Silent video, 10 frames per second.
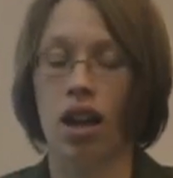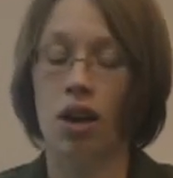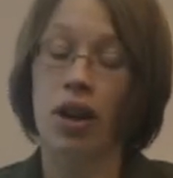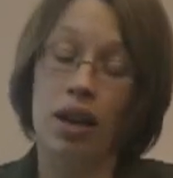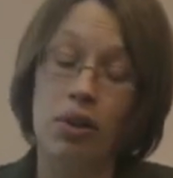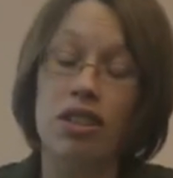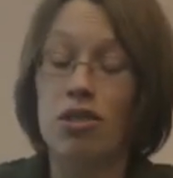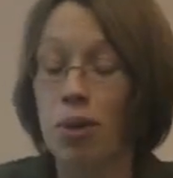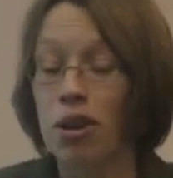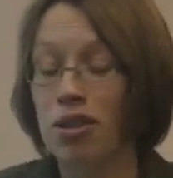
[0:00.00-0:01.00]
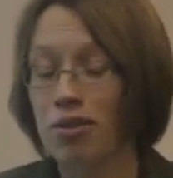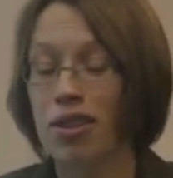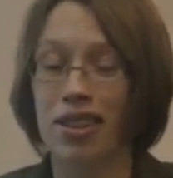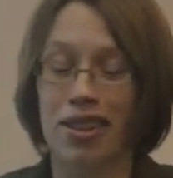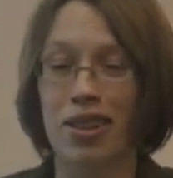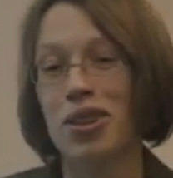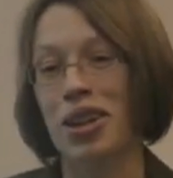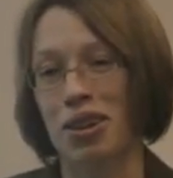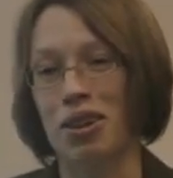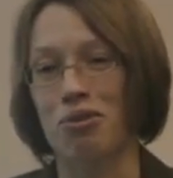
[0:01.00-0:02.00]
Okay, well, this is part of the
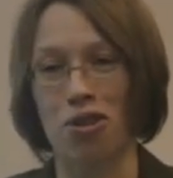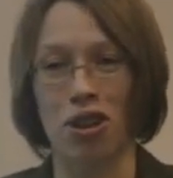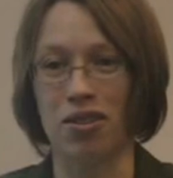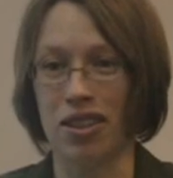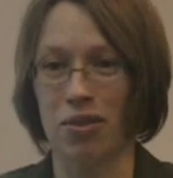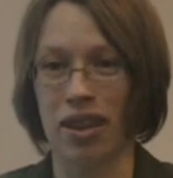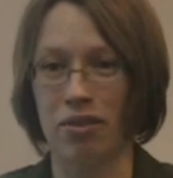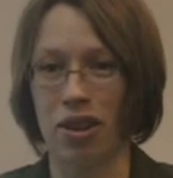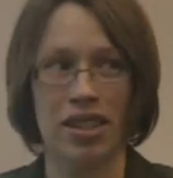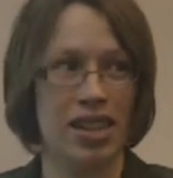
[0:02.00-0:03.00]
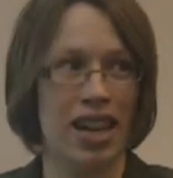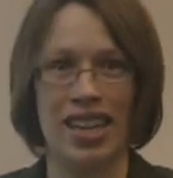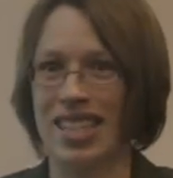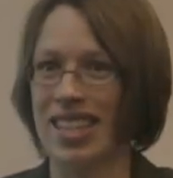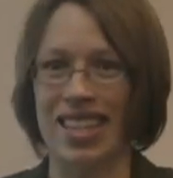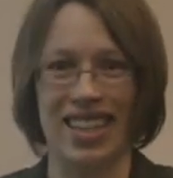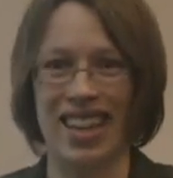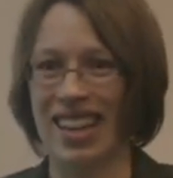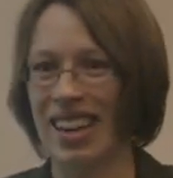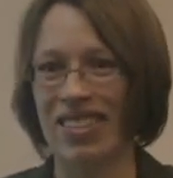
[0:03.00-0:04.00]
learning curve for all of us, right? For us in IT and
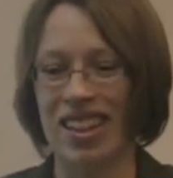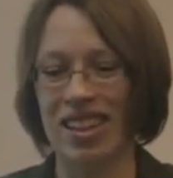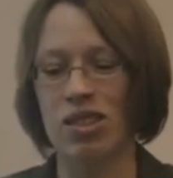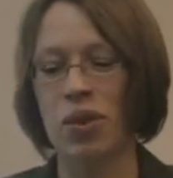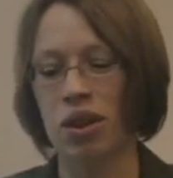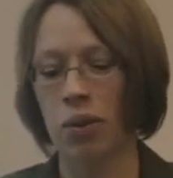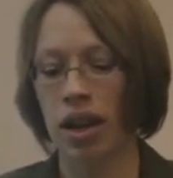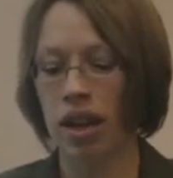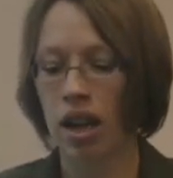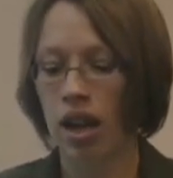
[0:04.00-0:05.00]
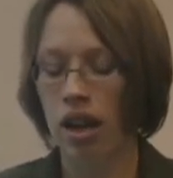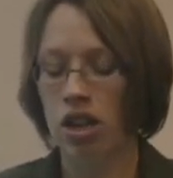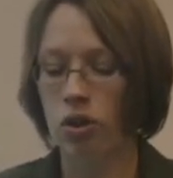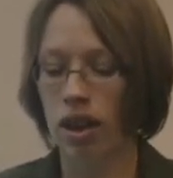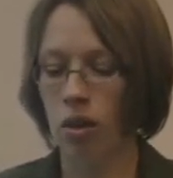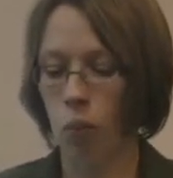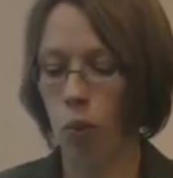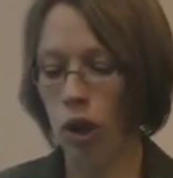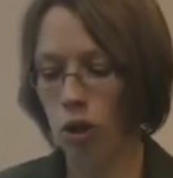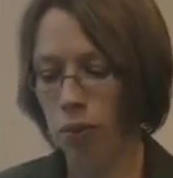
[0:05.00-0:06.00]
getting everything squared away. So I think it
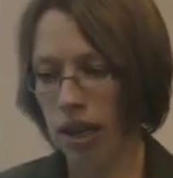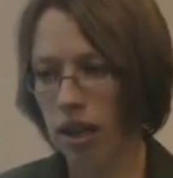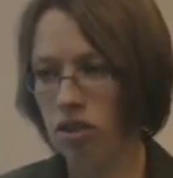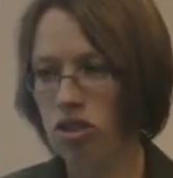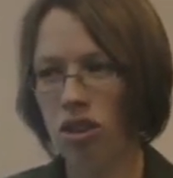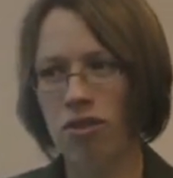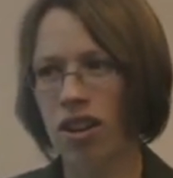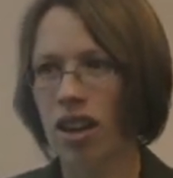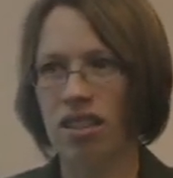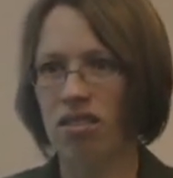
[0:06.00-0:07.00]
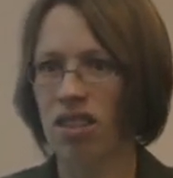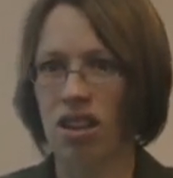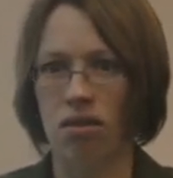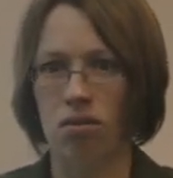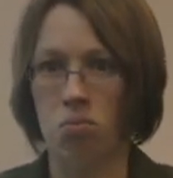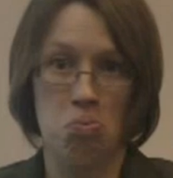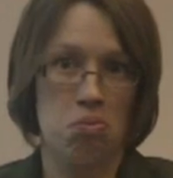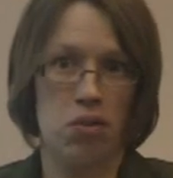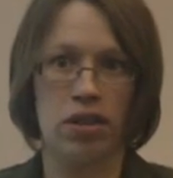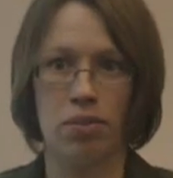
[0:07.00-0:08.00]
will be. So far, I don't know.
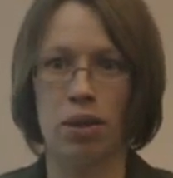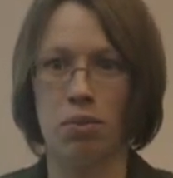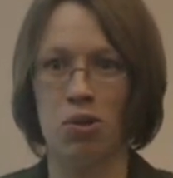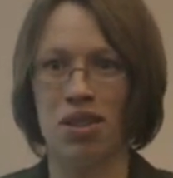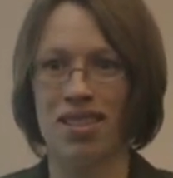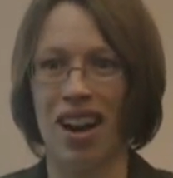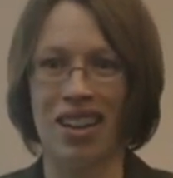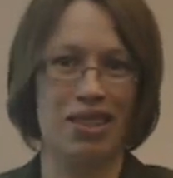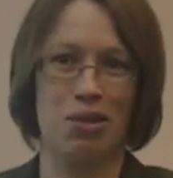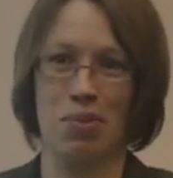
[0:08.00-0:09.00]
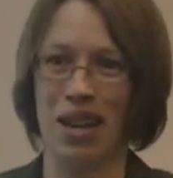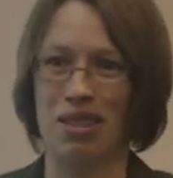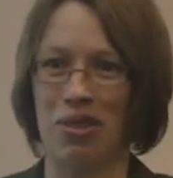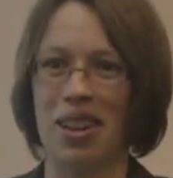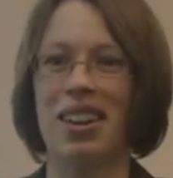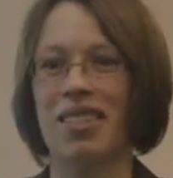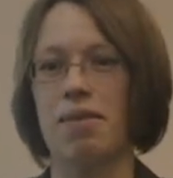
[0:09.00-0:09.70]
This is my most honest response for you.